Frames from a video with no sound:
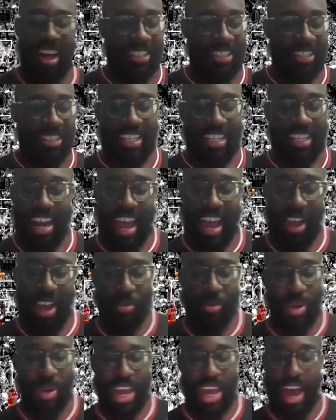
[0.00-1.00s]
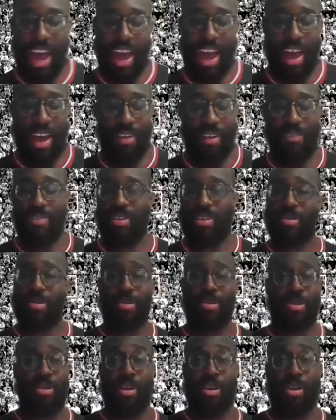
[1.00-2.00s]
Tonight we have
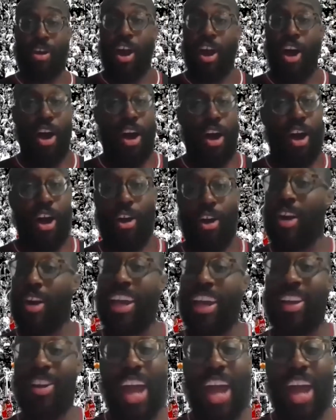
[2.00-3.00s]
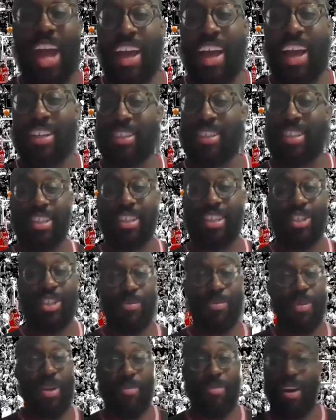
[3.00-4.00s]
a great guest. Should
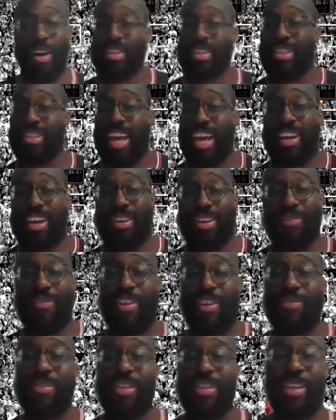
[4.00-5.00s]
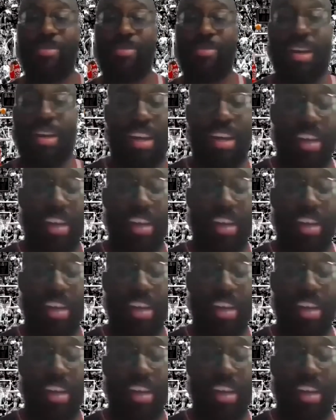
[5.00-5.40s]
be about a 10 to 15 minute